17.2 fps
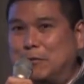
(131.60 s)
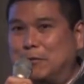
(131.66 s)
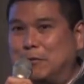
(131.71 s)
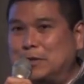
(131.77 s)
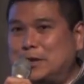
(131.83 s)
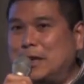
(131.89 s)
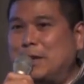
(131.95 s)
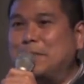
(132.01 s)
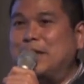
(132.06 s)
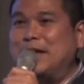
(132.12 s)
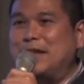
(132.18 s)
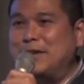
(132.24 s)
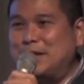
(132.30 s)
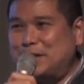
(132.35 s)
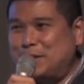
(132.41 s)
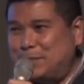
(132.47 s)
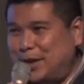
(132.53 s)
something
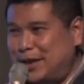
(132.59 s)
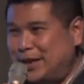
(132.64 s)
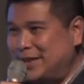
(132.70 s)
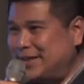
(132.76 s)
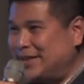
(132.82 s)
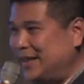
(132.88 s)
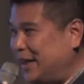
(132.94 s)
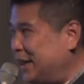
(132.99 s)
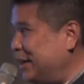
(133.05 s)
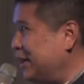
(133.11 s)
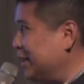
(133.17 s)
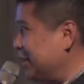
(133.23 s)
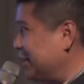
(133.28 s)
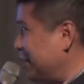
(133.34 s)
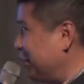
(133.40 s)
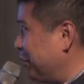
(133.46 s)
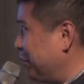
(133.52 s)
you experience here
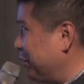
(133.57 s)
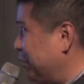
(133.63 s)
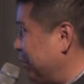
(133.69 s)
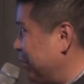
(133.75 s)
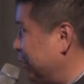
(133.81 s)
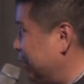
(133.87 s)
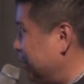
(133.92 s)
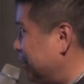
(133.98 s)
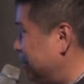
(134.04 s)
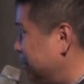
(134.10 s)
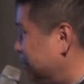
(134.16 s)
in South Korea.